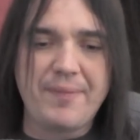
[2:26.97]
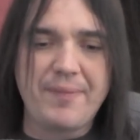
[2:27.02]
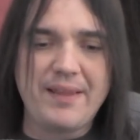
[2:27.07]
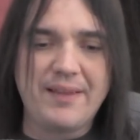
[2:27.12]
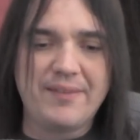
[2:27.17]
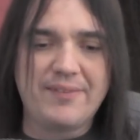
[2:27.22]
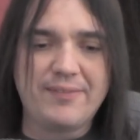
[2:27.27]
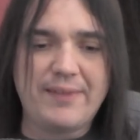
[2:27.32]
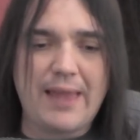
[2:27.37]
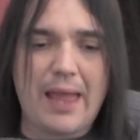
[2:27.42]
the
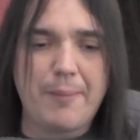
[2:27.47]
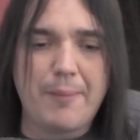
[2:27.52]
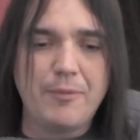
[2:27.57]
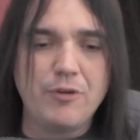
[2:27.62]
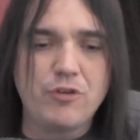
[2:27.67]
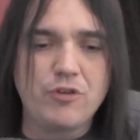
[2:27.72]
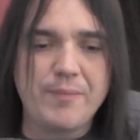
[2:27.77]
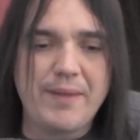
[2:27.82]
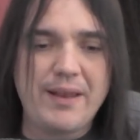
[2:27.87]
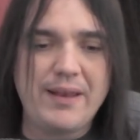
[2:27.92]

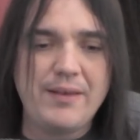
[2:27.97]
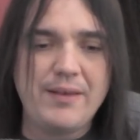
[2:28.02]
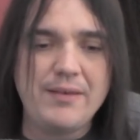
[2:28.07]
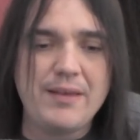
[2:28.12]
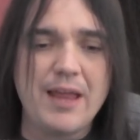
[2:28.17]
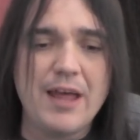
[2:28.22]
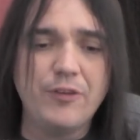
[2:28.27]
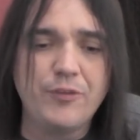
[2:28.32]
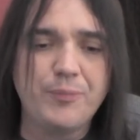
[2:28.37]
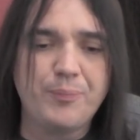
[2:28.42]
establishment
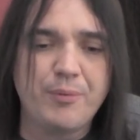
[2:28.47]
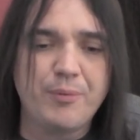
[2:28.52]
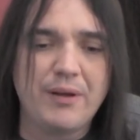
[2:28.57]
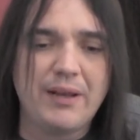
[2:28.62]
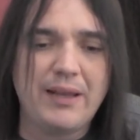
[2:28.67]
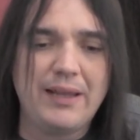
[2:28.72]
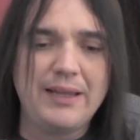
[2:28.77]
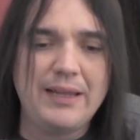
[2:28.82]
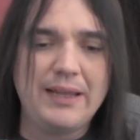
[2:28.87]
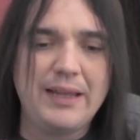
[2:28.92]

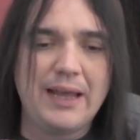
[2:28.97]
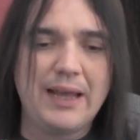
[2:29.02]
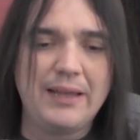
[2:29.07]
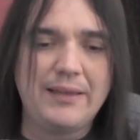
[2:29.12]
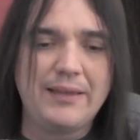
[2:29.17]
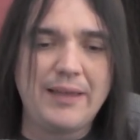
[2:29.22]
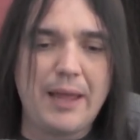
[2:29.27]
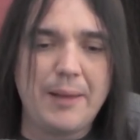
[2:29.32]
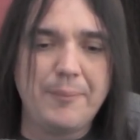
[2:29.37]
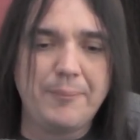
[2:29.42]
desperately
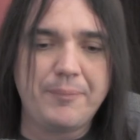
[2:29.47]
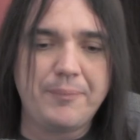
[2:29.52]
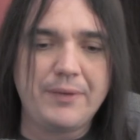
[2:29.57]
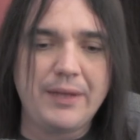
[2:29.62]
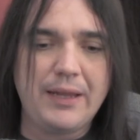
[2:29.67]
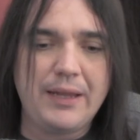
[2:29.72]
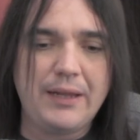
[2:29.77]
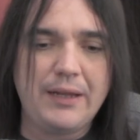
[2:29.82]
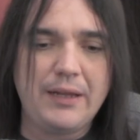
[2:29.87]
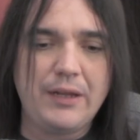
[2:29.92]

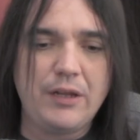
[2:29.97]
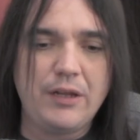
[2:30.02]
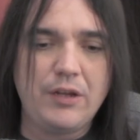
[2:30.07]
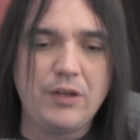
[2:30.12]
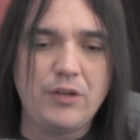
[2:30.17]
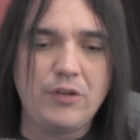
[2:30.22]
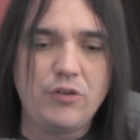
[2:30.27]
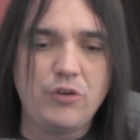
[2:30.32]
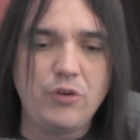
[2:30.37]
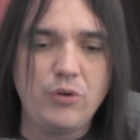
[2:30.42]
attempting
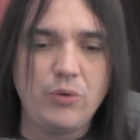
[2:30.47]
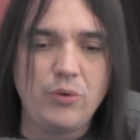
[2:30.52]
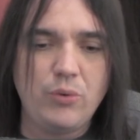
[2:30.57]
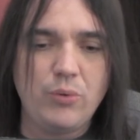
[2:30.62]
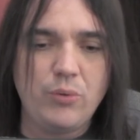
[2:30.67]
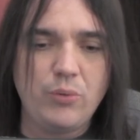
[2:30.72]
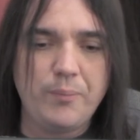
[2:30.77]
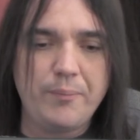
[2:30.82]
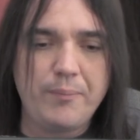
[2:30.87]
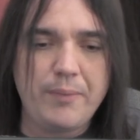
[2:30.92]

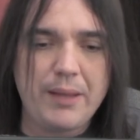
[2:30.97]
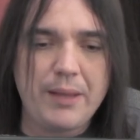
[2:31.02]
to